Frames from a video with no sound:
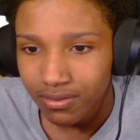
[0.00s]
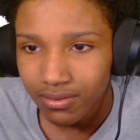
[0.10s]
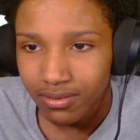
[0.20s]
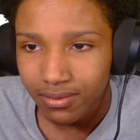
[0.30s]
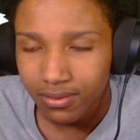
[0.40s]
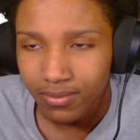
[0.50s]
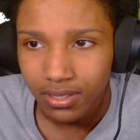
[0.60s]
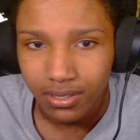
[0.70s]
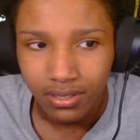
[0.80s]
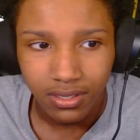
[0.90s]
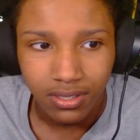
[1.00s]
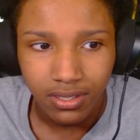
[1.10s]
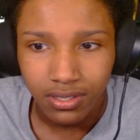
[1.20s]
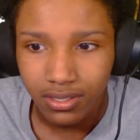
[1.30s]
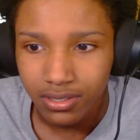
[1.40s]
Oh my
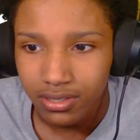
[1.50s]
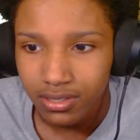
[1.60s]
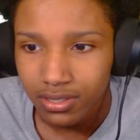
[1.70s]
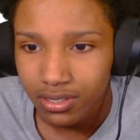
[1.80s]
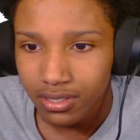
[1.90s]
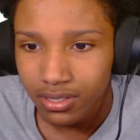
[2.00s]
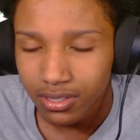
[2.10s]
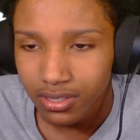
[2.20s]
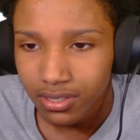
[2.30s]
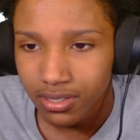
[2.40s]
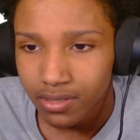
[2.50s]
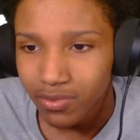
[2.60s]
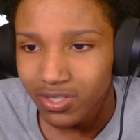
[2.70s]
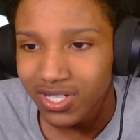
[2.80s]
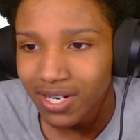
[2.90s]
gosh. Bro,
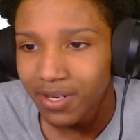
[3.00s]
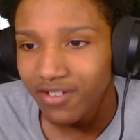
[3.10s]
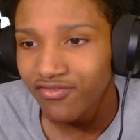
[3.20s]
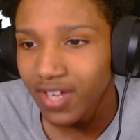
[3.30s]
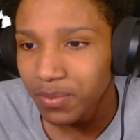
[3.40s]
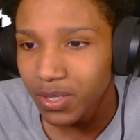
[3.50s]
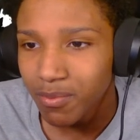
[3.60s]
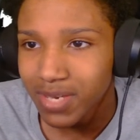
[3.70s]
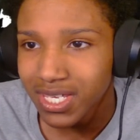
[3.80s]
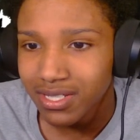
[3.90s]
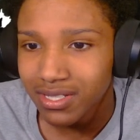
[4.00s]
chat, I'm not fapping a man.